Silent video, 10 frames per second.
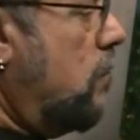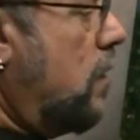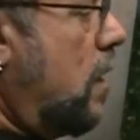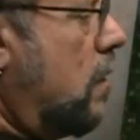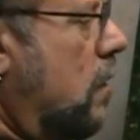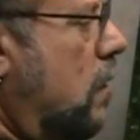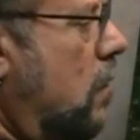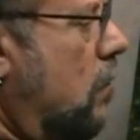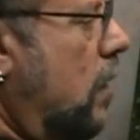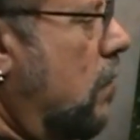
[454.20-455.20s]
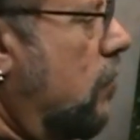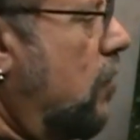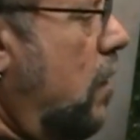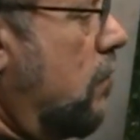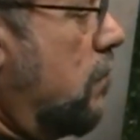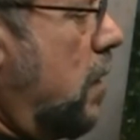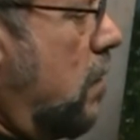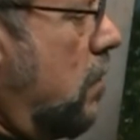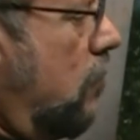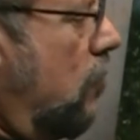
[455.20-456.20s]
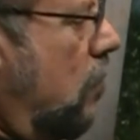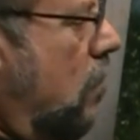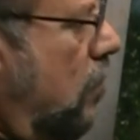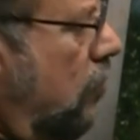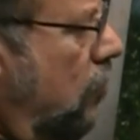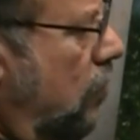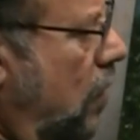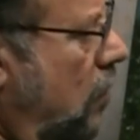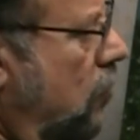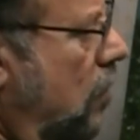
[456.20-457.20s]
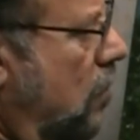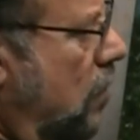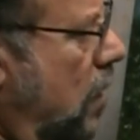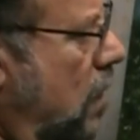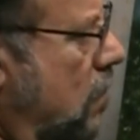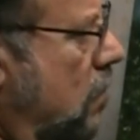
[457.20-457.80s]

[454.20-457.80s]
down a hill, down the side of the mountain. So, of course, as you go down,